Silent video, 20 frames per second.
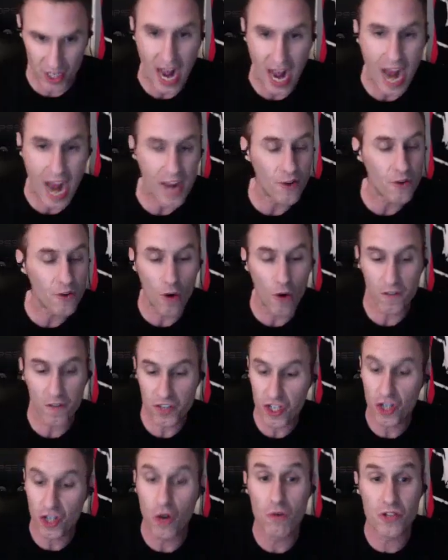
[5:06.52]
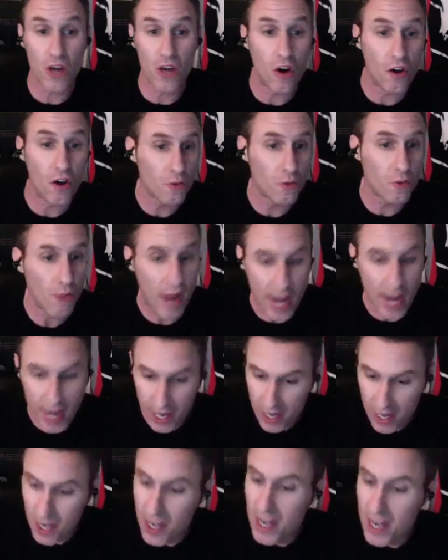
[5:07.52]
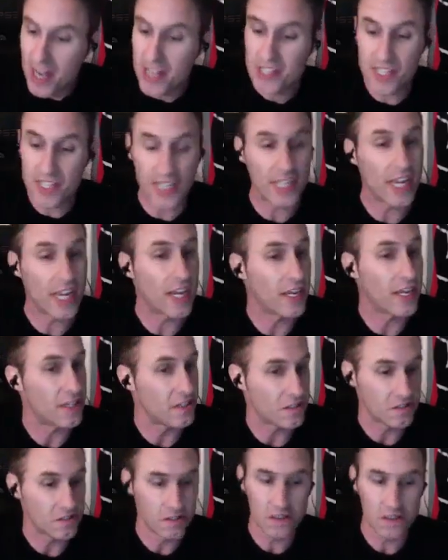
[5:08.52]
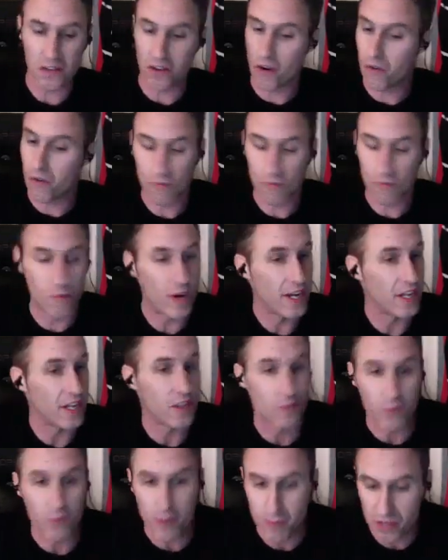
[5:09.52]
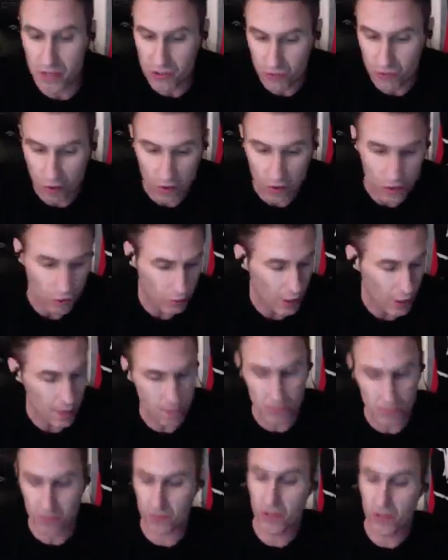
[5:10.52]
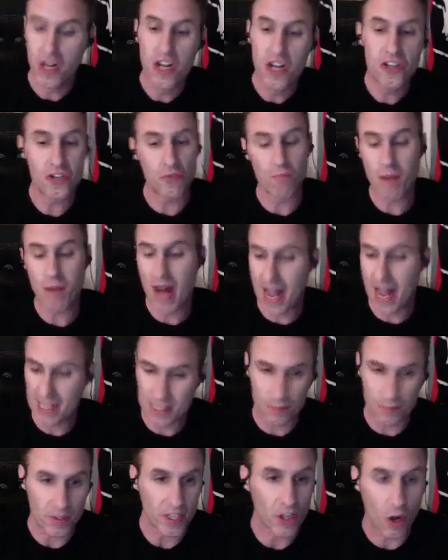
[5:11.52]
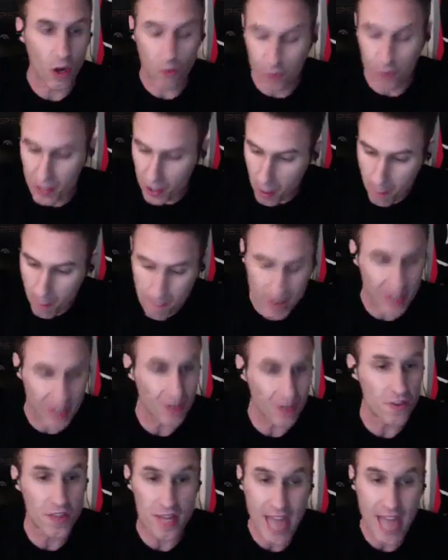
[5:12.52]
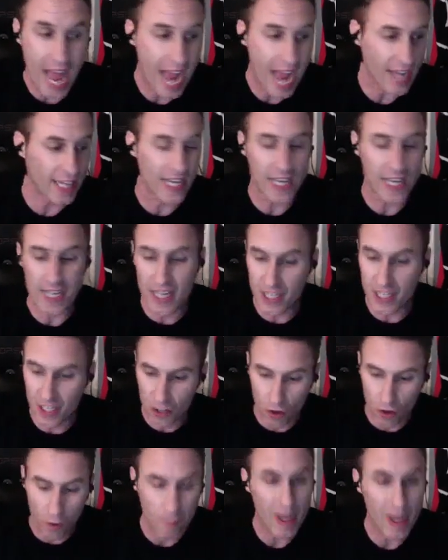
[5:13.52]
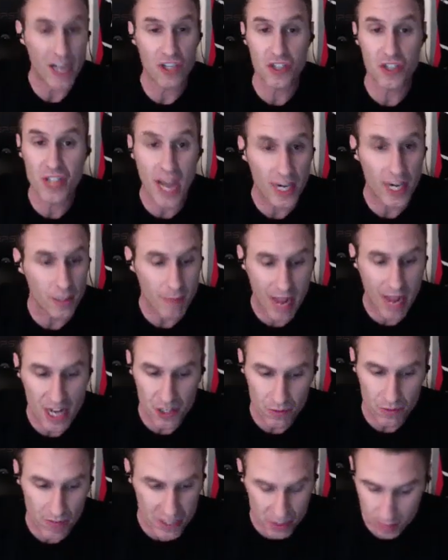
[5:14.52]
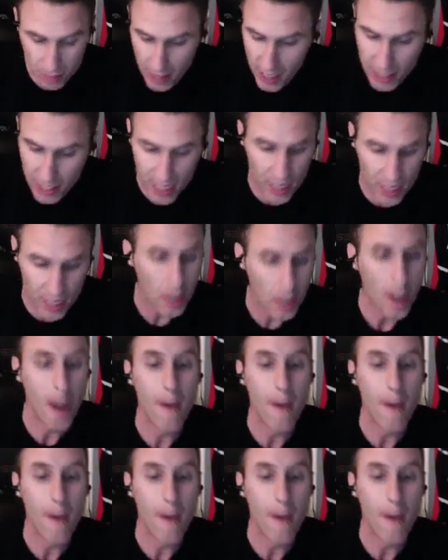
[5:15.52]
I don't know if she goes all the way to getting, winning the Women's Royal Rumble, to possibly going, bigger than that, getting into, a major title match at WrestleMania.